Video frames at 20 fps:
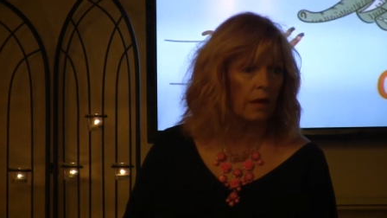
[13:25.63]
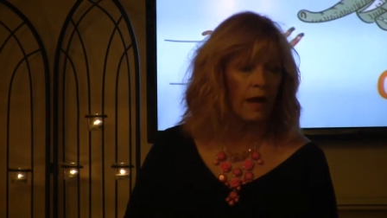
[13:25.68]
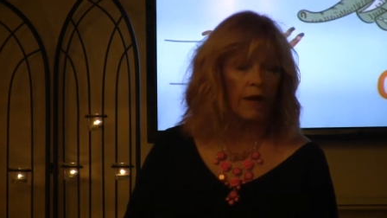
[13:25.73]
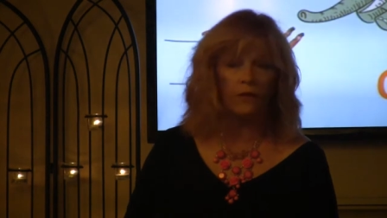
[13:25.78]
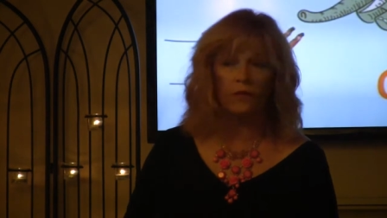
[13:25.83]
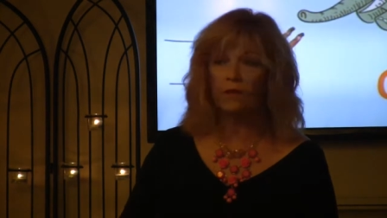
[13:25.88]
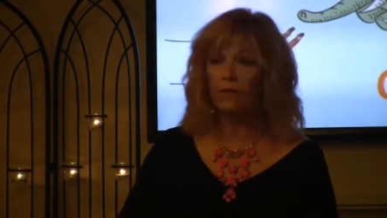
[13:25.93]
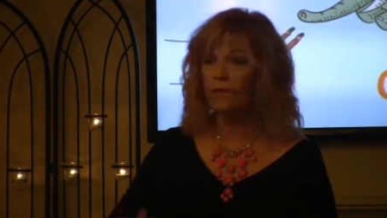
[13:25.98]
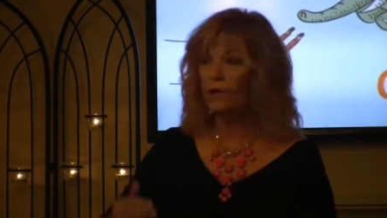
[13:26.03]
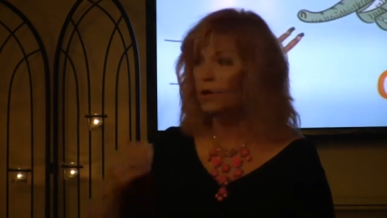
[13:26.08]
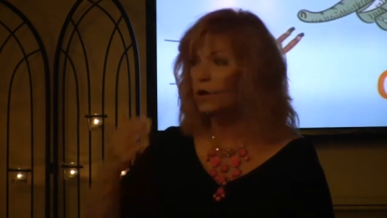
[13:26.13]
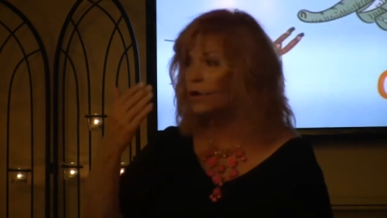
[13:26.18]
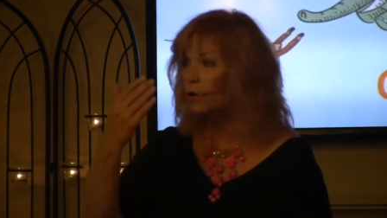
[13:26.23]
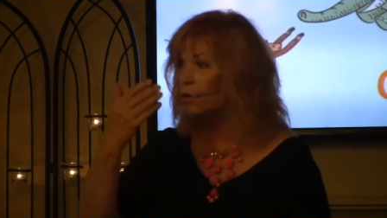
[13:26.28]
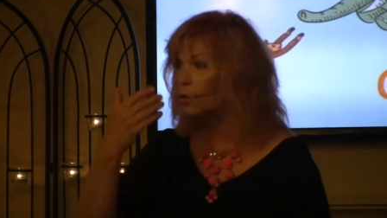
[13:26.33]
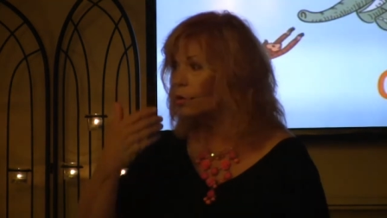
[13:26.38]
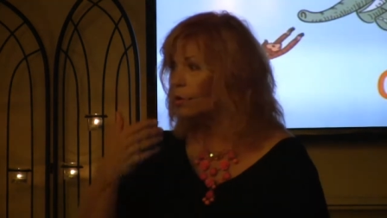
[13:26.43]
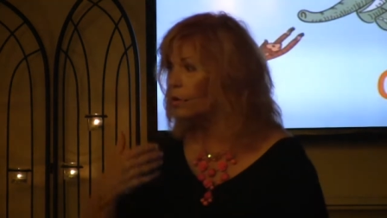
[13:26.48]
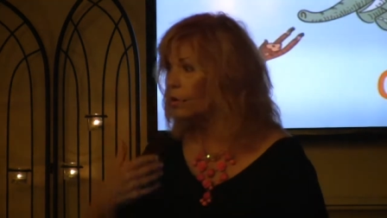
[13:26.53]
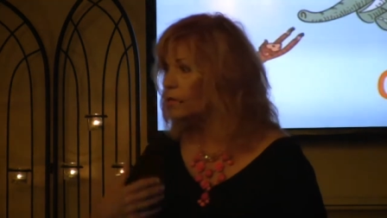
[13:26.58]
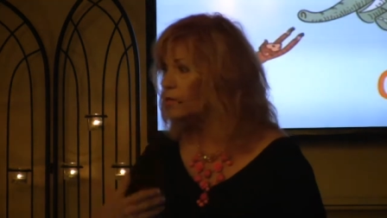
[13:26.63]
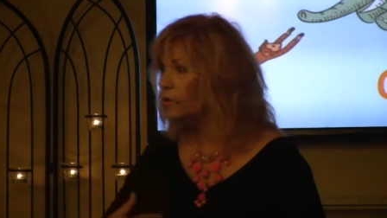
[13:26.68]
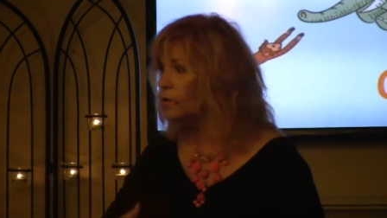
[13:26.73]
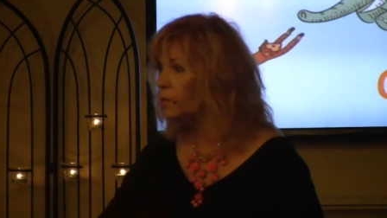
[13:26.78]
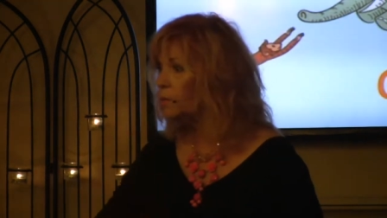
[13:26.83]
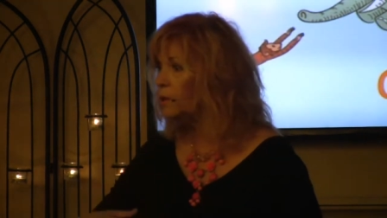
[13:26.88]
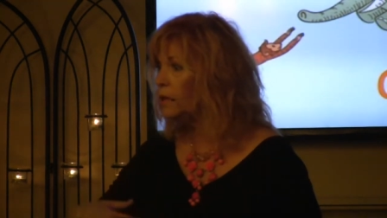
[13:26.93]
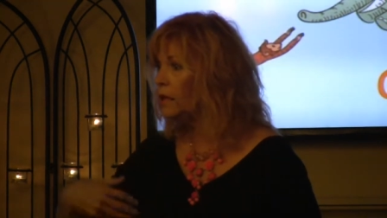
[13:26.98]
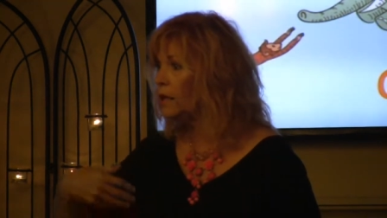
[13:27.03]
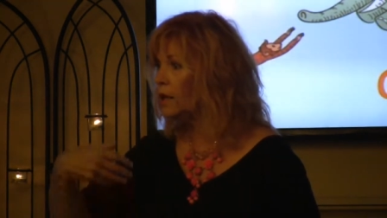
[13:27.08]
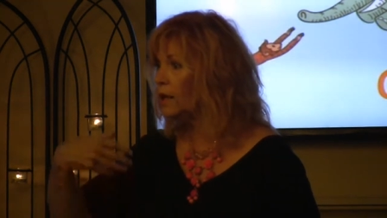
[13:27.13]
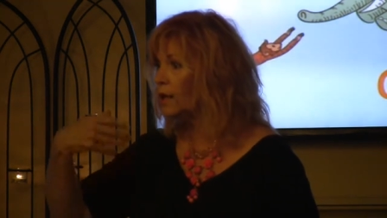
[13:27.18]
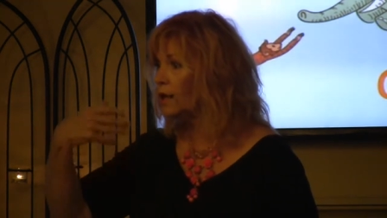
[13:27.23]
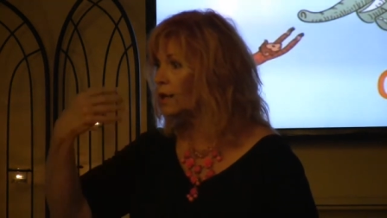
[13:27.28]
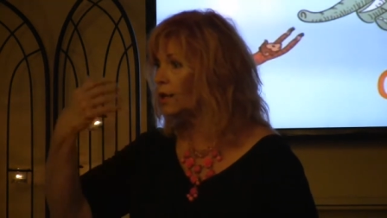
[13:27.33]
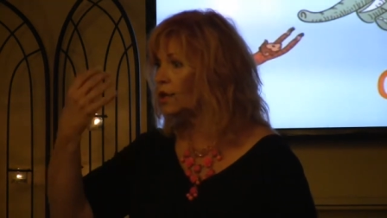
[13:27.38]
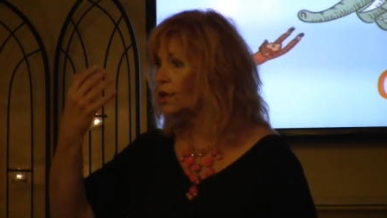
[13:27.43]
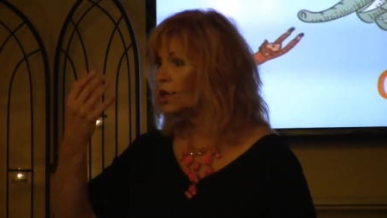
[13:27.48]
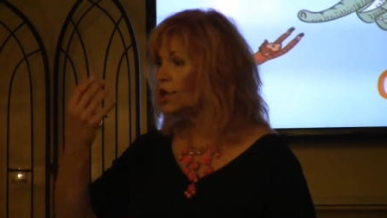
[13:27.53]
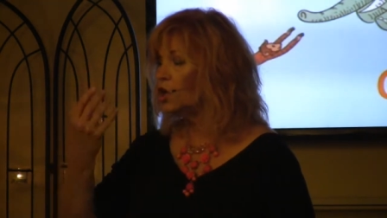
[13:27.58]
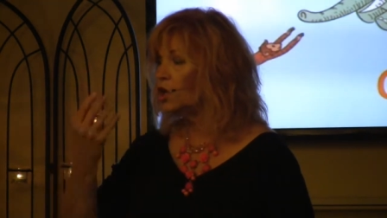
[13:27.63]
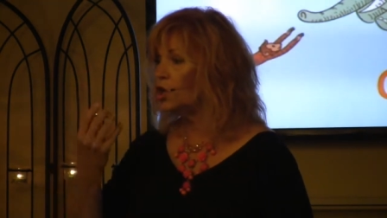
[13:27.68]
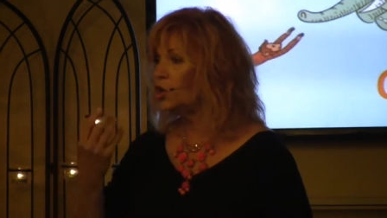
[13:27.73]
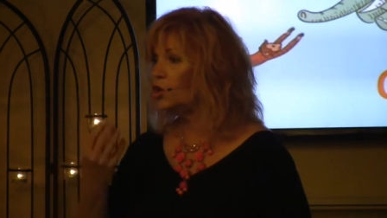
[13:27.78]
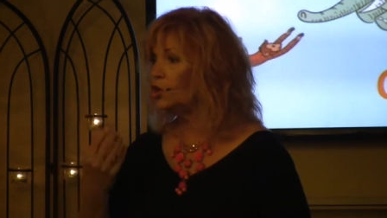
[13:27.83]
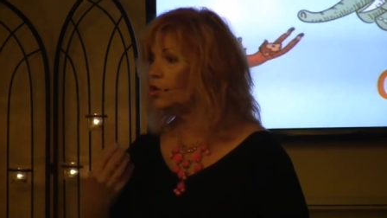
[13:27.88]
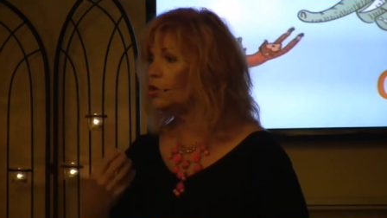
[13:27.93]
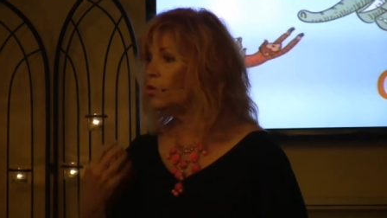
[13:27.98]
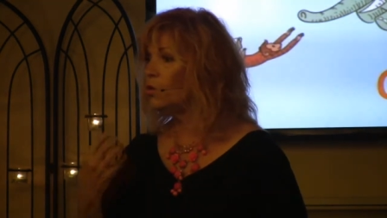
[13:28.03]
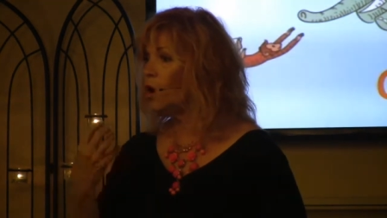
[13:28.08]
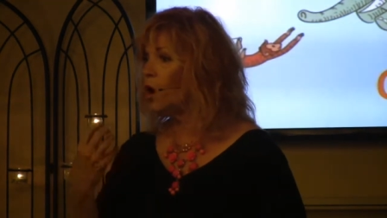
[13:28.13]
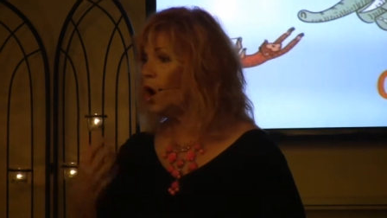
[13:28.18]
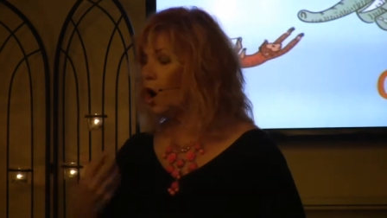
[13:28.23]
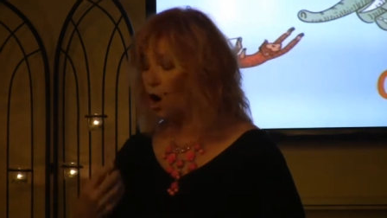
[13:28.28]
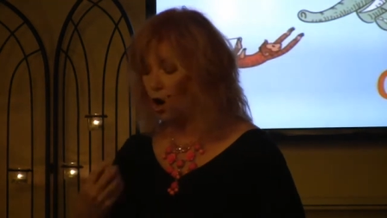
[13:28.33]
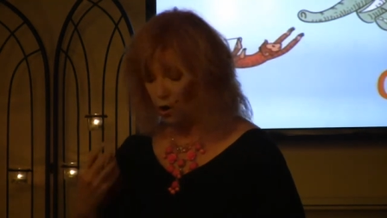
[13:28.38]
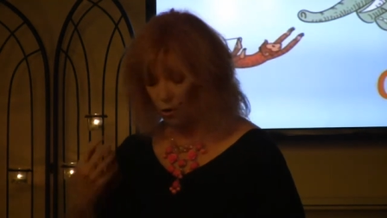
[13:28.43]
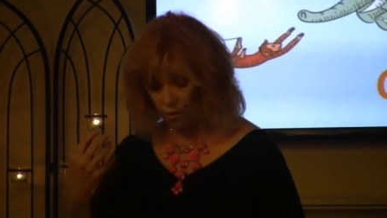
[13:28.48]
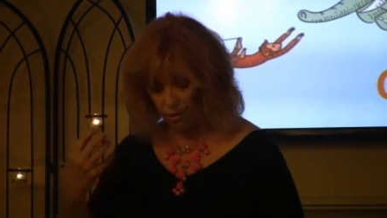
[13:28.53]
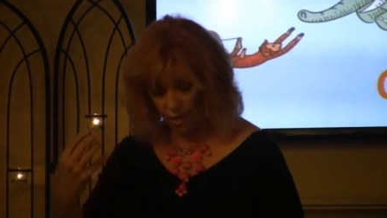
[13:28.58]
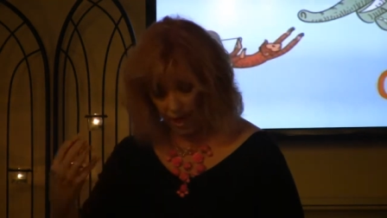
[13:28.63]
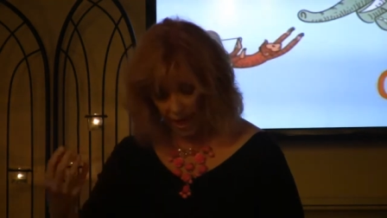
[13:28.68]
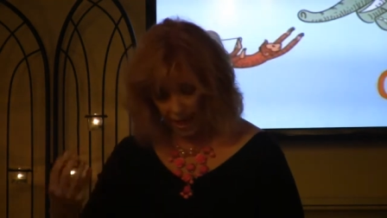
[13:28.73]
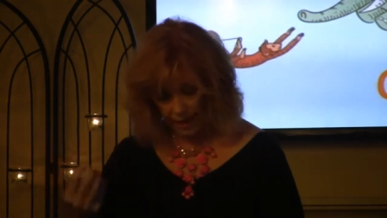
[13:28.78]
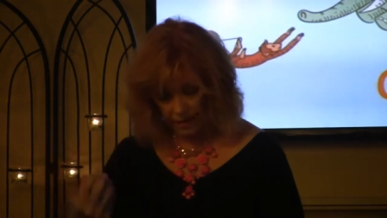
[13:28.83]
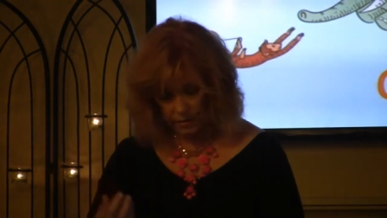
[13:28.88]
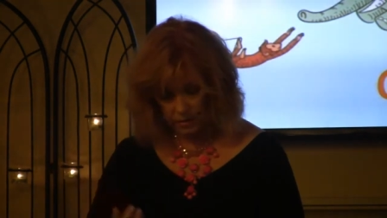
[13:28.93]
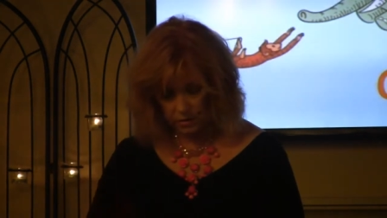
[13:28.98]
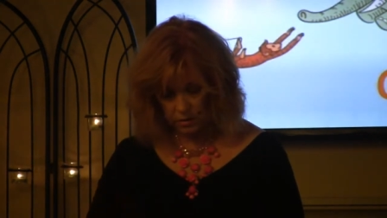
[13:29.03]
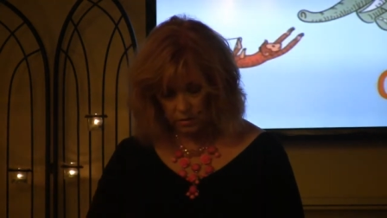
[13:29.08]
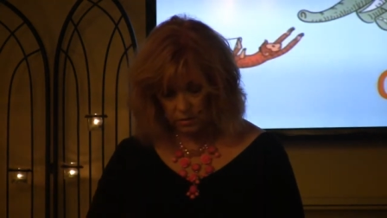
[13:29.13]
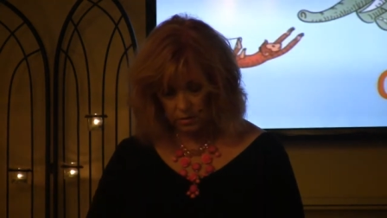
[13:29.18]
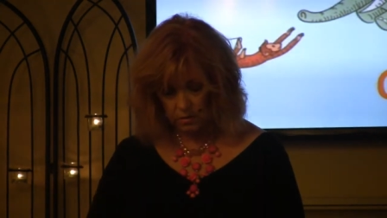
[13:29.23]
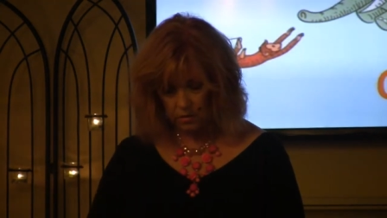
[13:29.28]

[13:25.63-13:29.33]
At the very core of your being, you are that.